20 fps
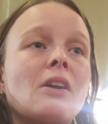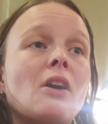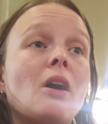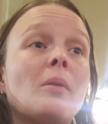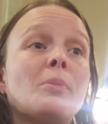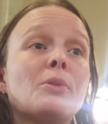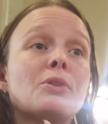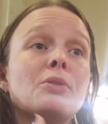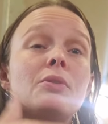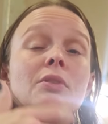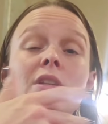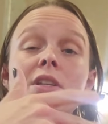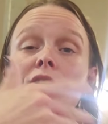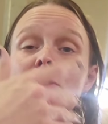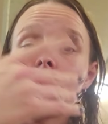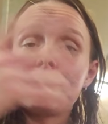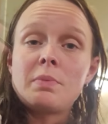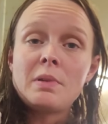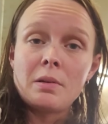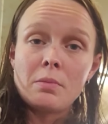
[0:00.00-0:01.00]
opportunities
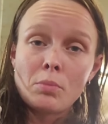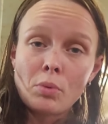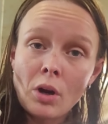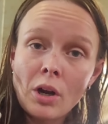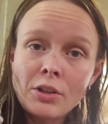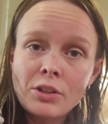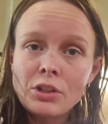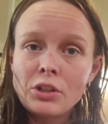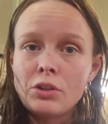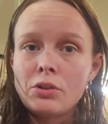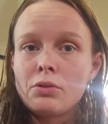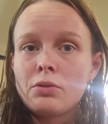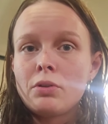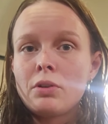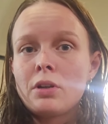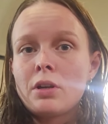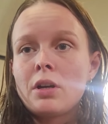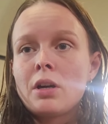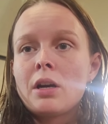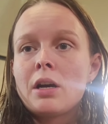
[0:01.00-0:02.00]
just being brought to you,
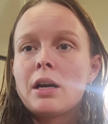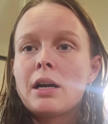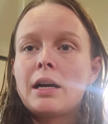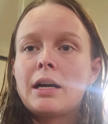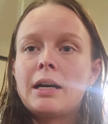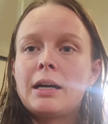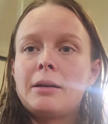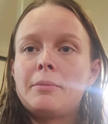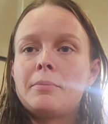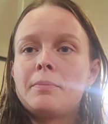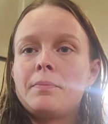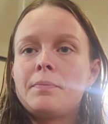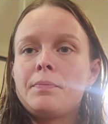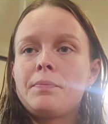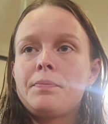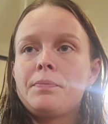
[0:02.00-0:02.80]
um,